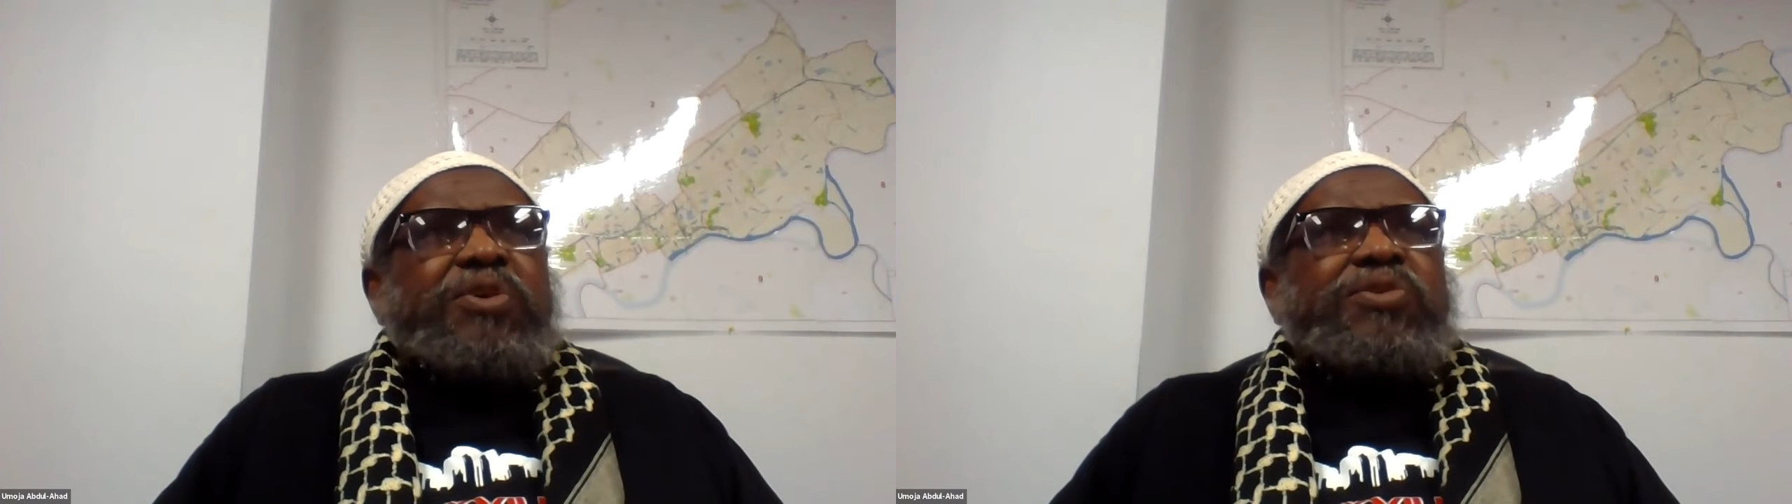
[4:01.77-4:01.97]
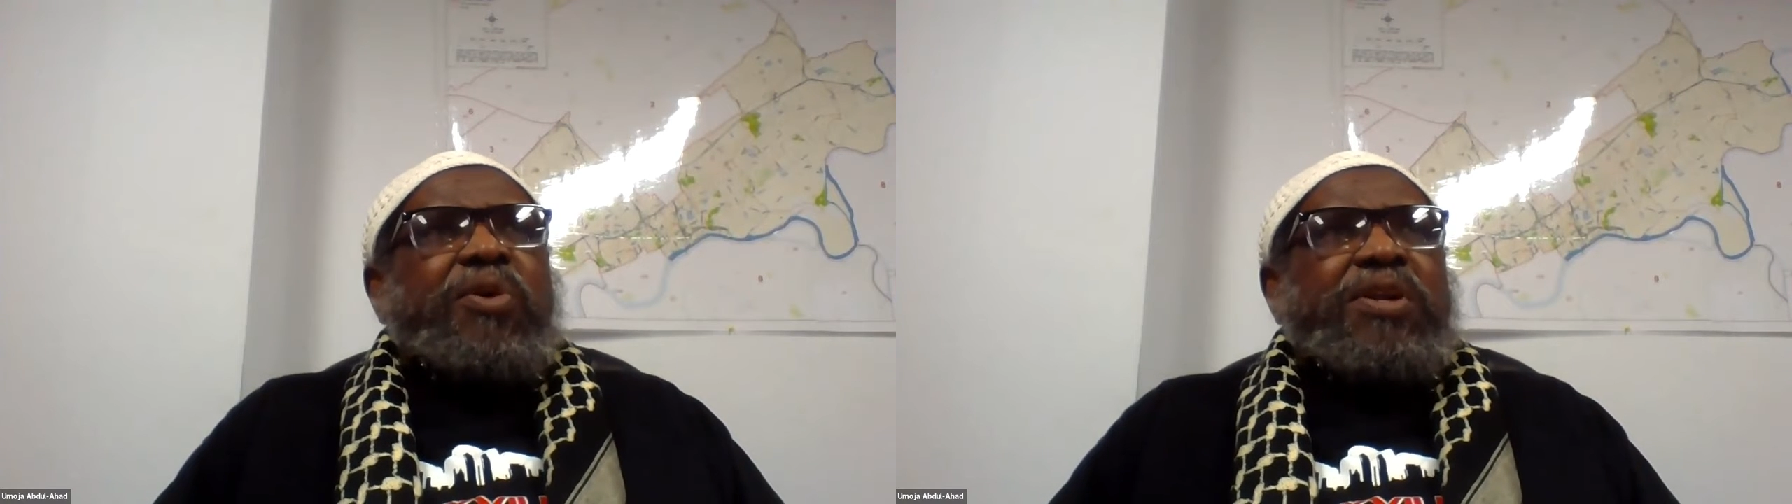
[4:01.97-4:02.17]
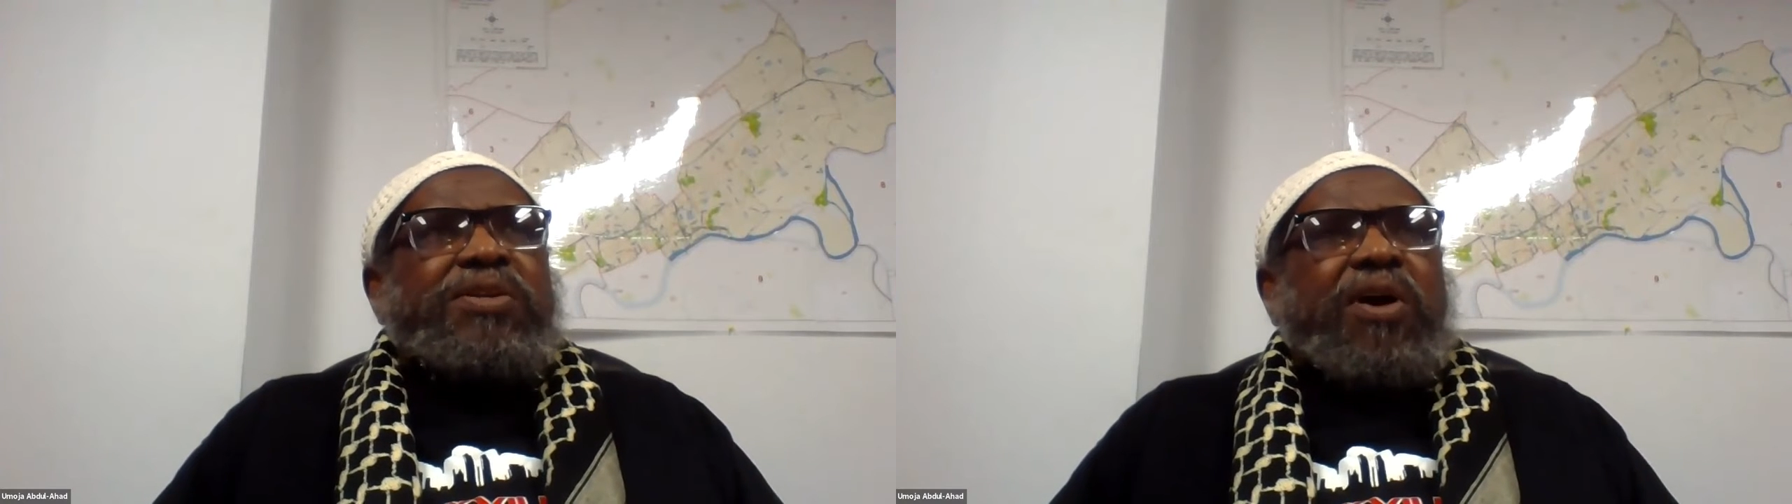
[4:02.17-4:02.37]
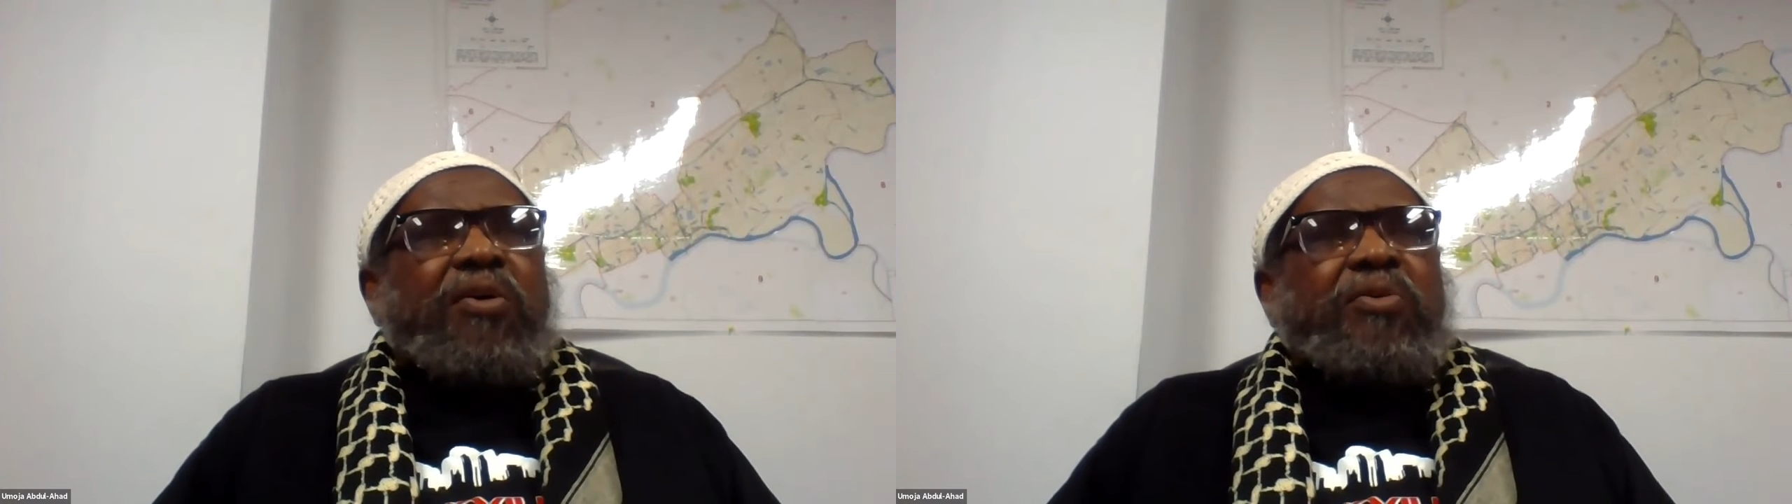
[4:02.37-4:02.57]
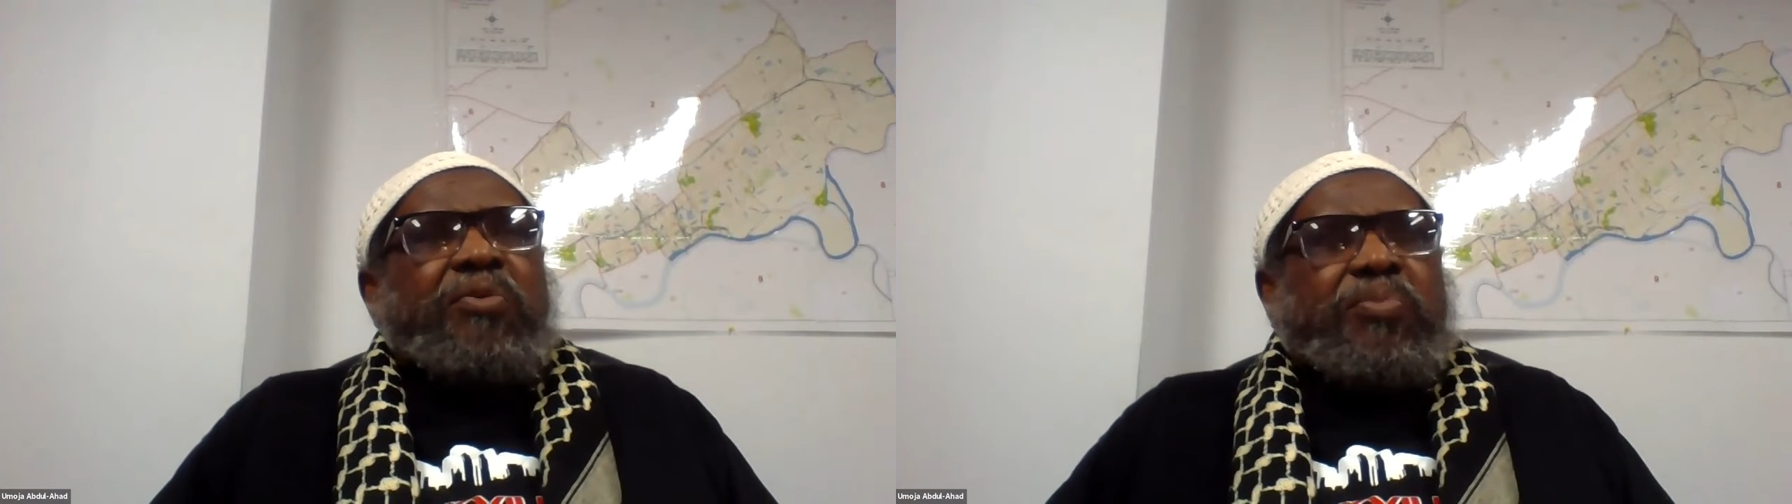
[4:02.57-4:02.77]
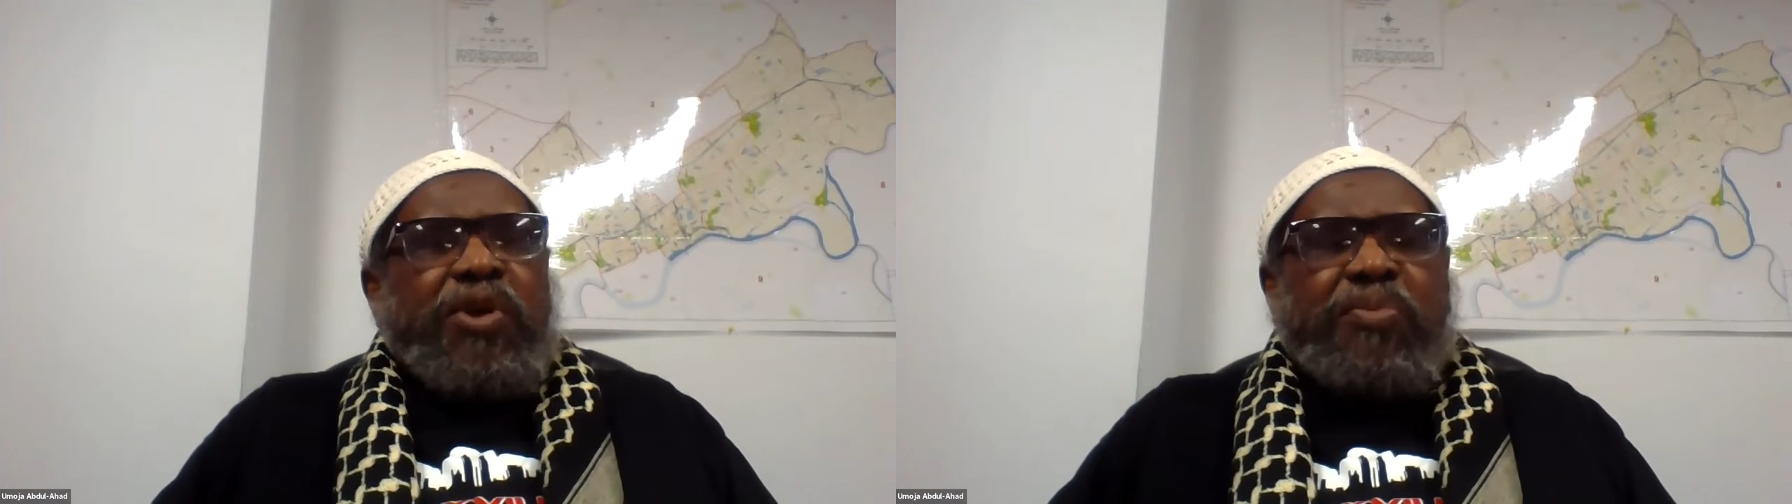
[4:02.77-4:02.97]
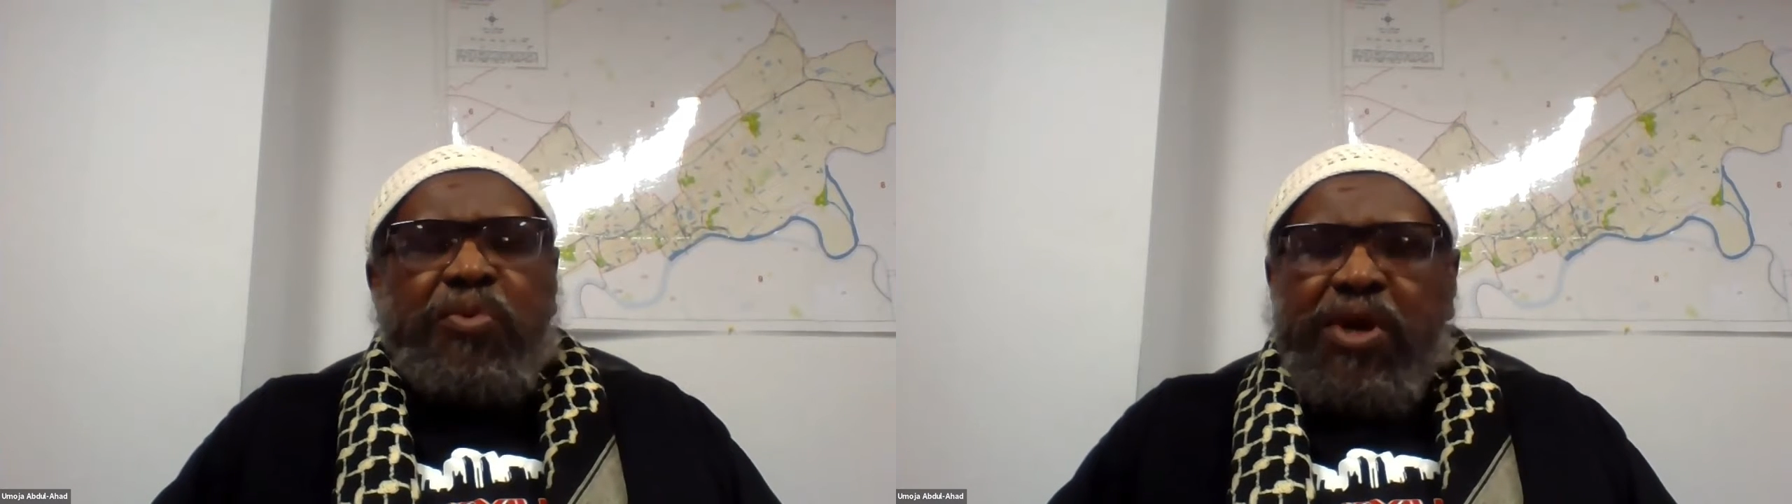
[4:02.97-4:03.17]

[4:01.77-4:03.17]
We started talking with people.